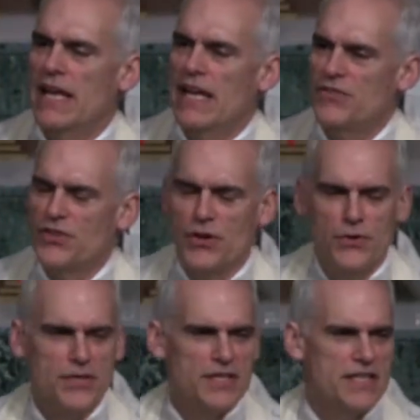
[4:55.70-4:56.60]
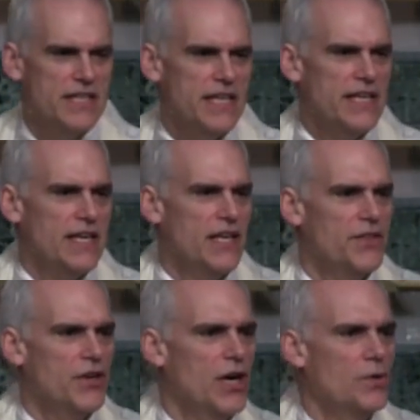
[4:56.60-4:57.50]
And so the, the, uh,
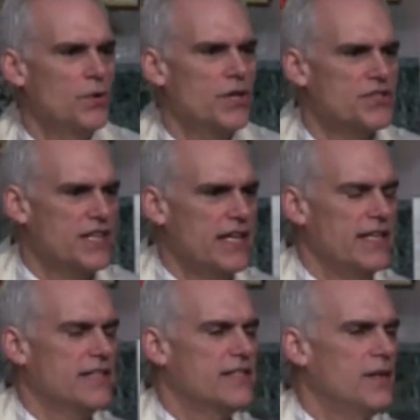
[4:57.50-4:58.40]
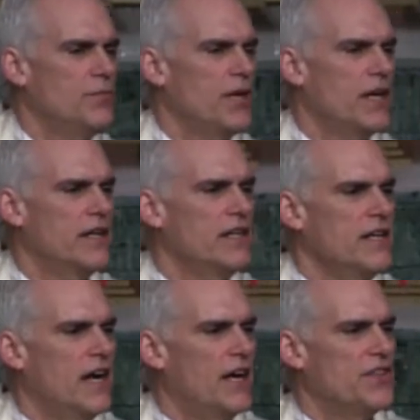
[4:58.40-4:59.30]
the artwork said that somewhere
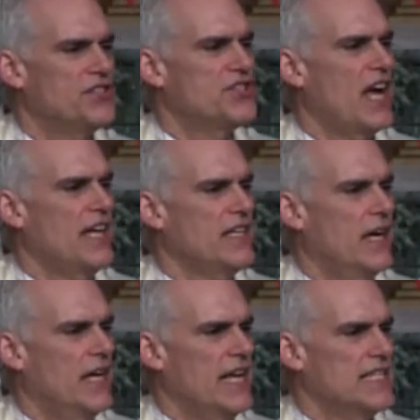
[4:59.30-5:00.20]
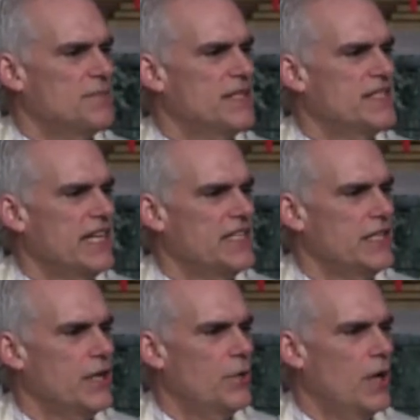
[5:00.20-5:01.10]
uh, the shotgun has been set
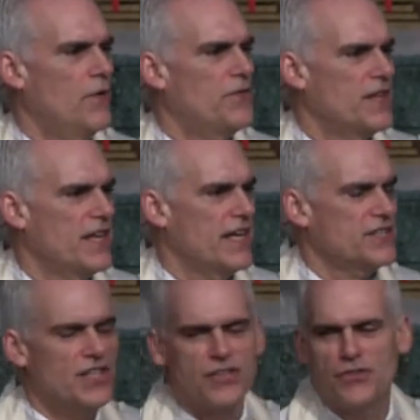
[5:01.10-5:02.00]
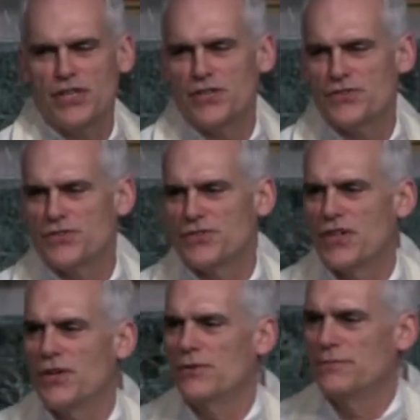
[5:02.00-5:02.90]
to go off in the next hundred years or
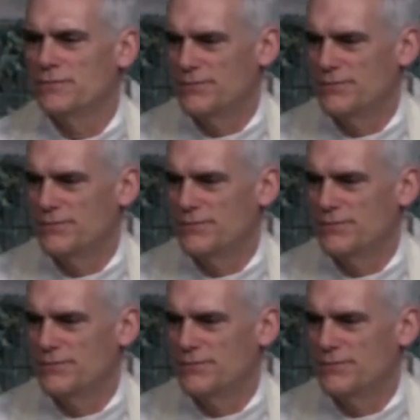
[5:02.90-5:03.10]
so.